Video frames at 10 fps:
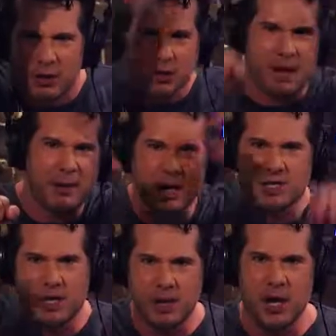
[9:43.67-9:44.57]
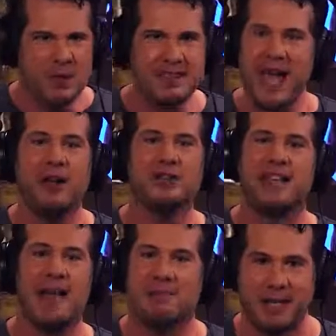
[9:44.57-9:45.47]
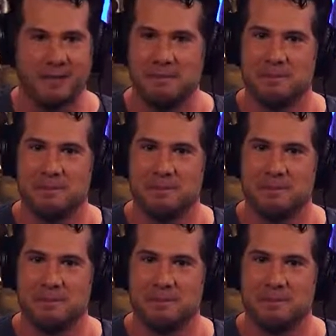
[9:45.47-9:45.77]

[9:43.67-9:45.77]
climbing on a summit. What the hell does that mean?